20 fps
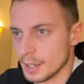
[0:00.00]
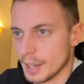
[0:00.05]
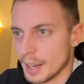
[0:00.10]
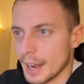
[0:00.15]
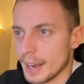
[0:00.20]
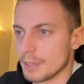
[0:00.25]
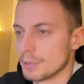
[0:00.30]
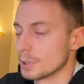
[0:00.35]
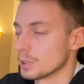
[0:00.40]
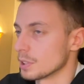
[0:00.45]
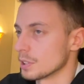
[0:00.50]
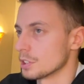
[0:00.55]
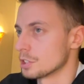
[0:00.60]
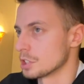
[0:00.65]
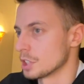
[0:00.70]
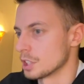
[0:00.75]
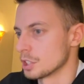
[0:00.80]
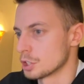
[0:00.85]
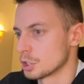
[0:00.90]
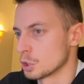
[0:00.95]
I wouldn't
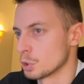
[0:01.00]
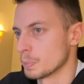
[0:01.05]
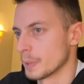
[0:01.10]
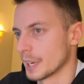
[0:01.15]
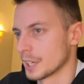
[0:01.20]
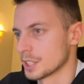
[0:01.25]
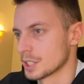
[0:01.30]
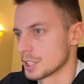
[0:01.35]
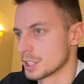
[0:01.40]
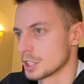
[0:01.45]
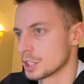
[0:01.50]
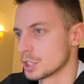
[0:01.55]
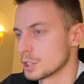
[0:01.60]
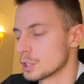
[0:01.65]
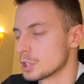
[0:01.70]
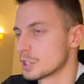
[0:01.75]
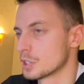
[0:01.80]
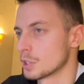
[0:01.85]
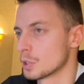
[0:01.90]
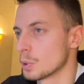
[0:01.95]
change too
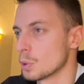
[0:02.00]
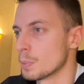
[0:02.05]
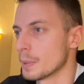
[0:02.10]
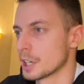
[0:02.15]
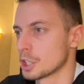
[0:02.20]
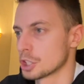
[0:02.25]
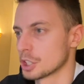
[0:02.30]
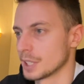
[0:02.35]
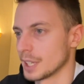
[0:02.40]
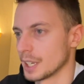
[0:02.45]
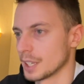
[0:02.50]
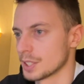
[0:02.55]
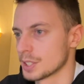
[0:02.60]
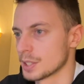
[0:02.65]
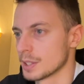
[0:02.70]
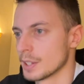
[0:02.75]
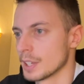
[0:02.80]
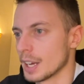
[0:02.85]
much things.